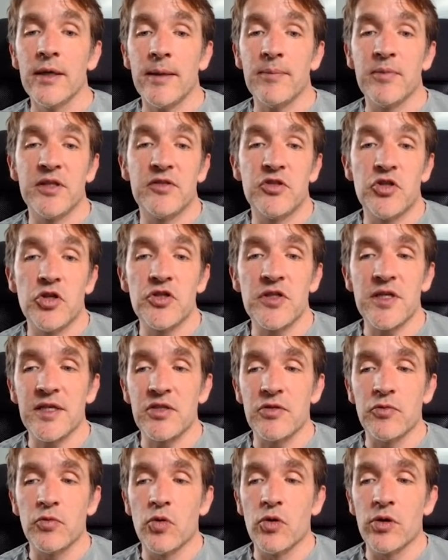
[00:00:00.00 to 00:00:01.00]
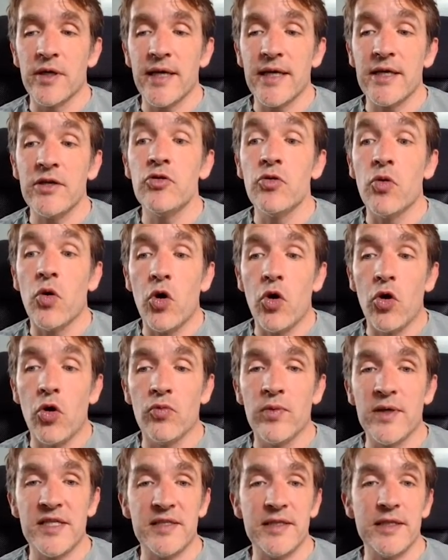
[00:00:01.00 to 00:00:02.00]
But just as a warning, you
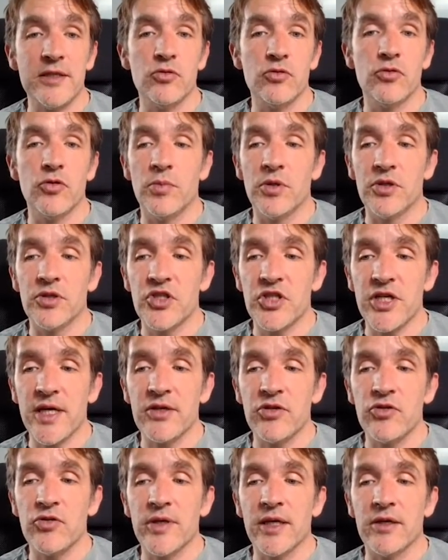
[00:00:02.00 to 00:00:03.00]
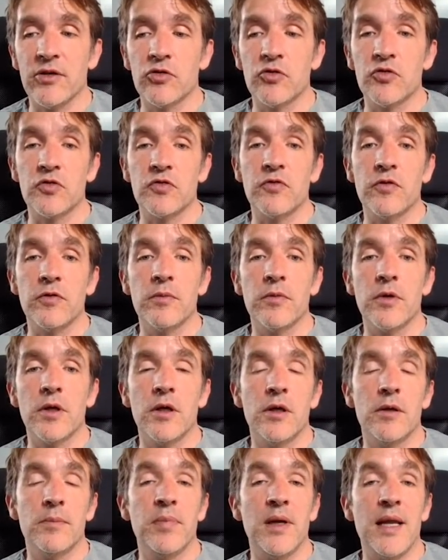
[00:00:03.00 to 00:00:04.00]
always need to double check. You cannot
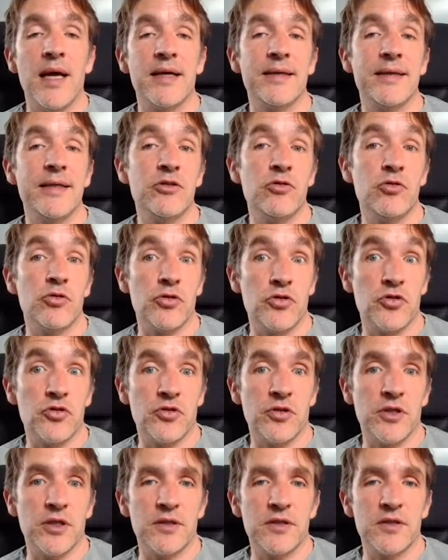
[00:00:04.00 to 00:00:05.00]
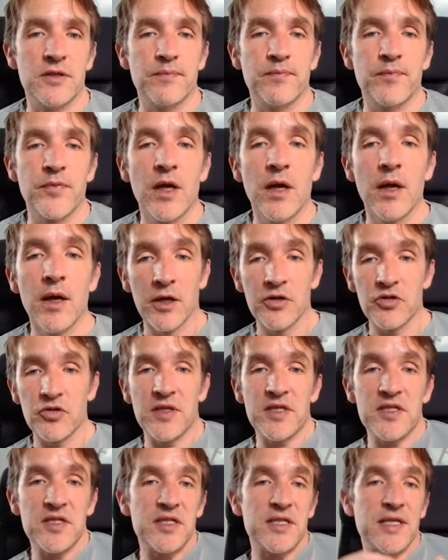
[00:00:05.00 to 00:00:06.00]
blindly trust on it. So
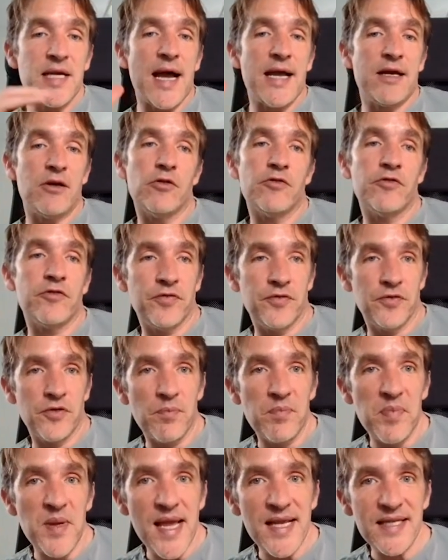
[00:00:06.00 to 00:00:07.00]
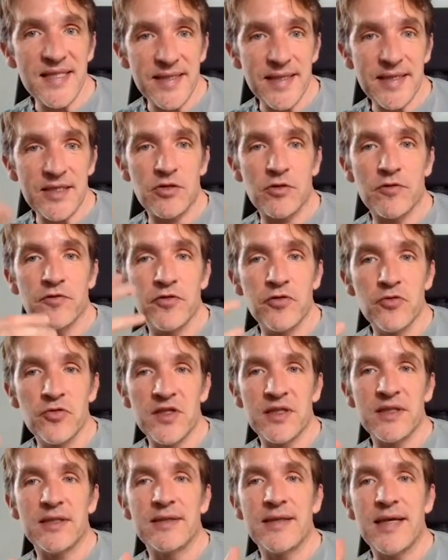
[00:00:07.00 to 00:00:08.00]
this is kind of the basics of
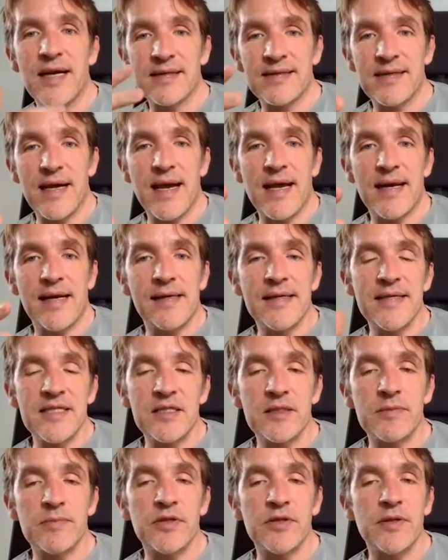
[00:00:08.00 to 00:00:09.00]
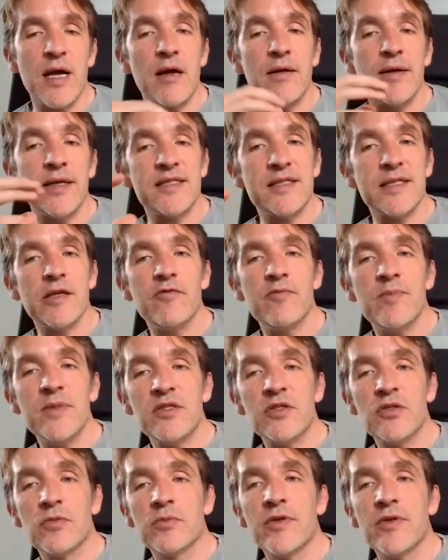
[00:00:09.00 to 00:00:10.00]
using the data analyst. But now let's give me
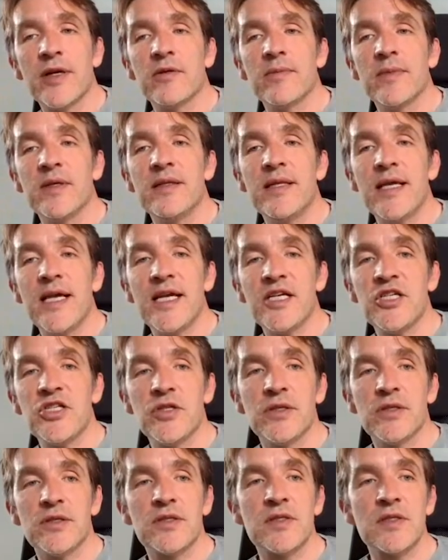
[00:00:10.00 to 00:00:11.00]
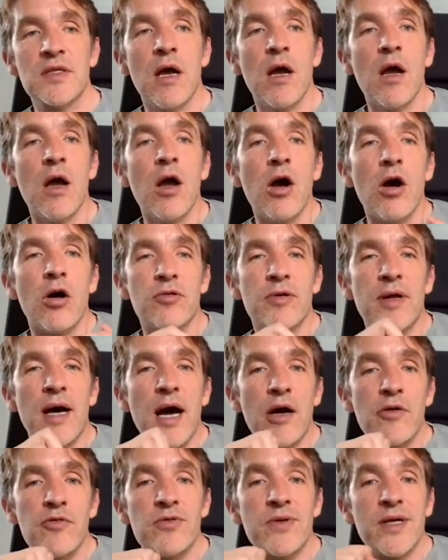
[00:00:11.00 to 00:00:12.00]
some recommendations on
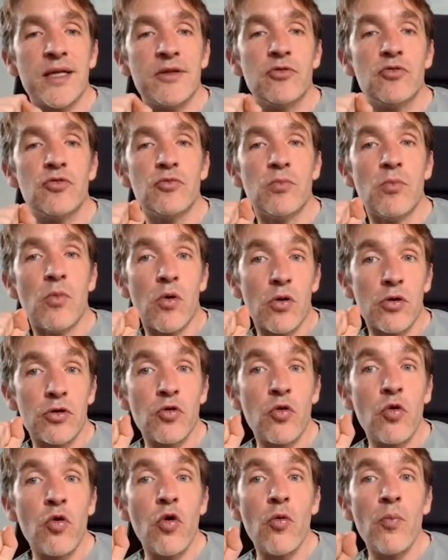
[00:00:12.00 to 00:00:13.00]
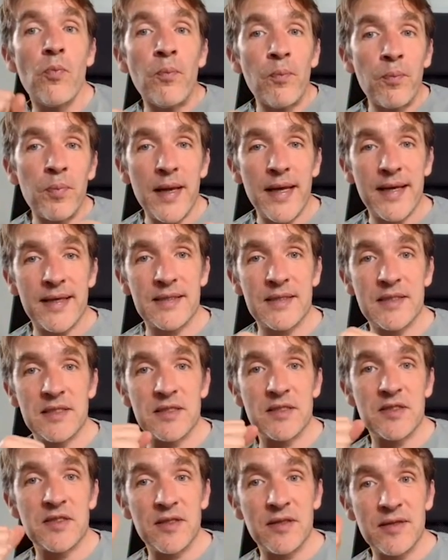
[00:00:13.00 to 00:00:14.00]
how you can do more complex
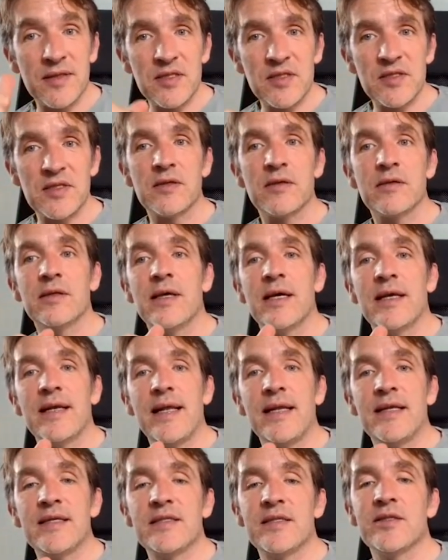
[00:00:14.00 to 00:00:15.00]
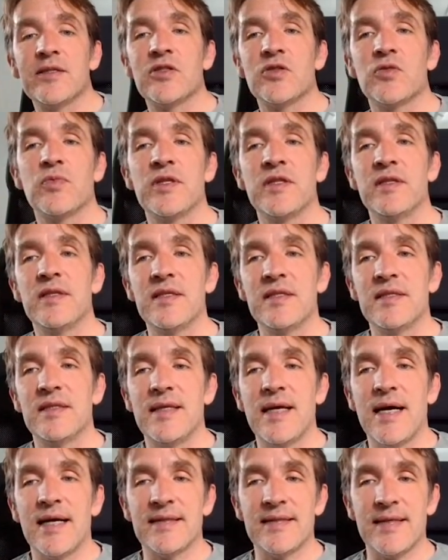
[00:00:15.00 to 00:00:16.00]
statistical analysis with this
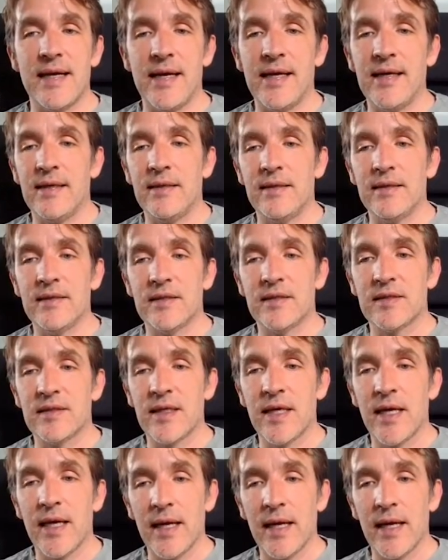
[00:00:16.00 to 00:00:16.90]
data analyst.